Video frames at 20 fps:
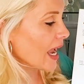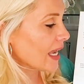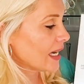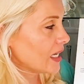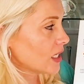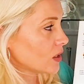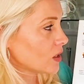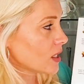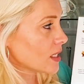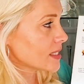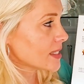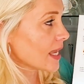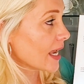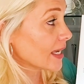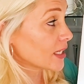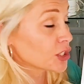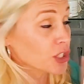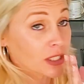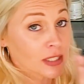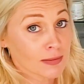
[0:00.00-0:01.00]
And it looks
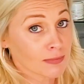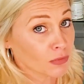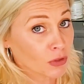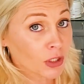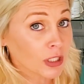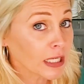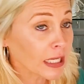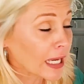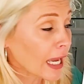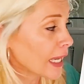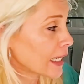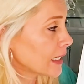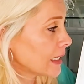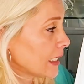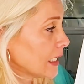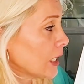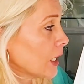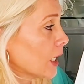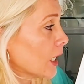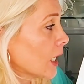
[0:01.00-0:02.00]
like, just looking at it
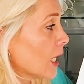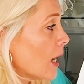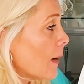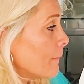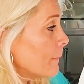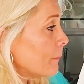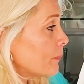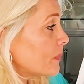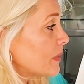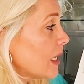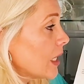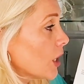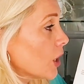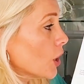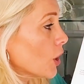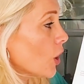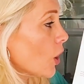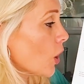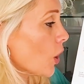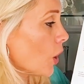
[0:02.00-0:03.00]
here,
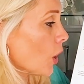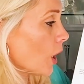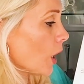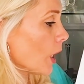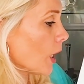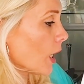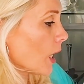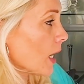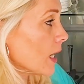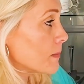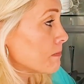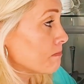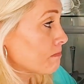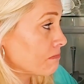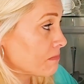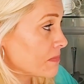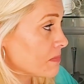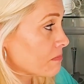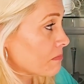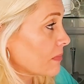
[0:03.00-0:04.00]
there are
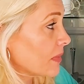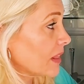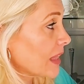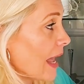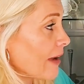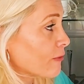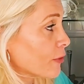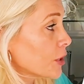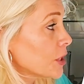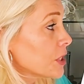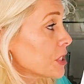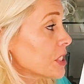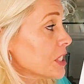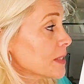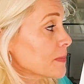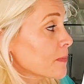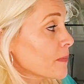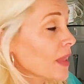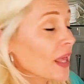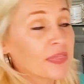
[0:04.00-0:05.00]
levers,
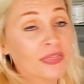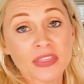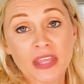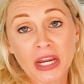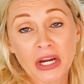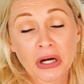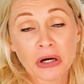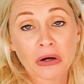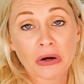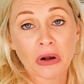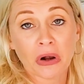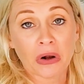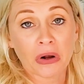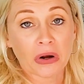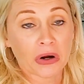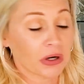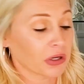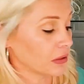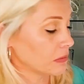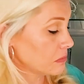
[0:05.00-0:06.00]
there
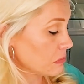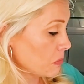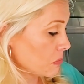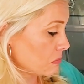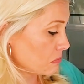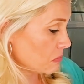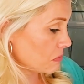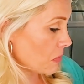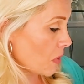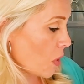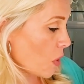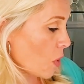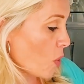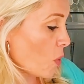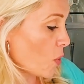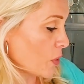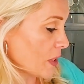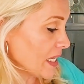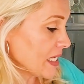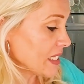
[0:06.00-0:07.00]
are
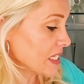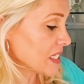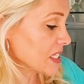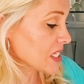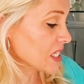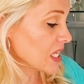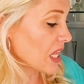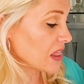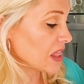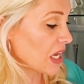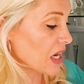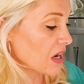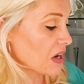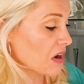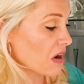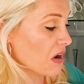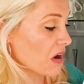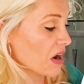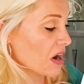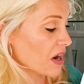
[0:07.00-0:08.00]
hoists, there
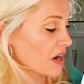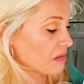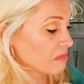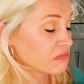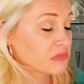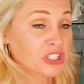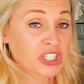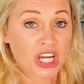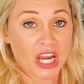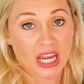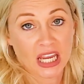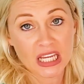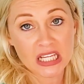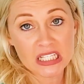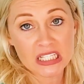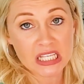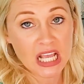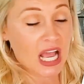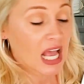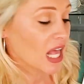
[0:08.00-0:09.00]
are
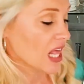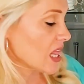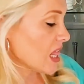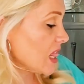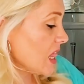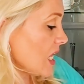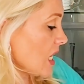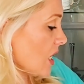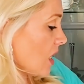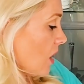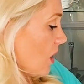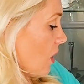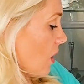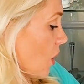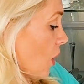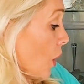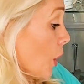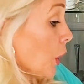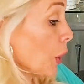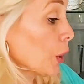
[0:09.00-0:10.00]
chains, there
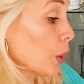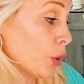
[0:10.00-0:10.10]
are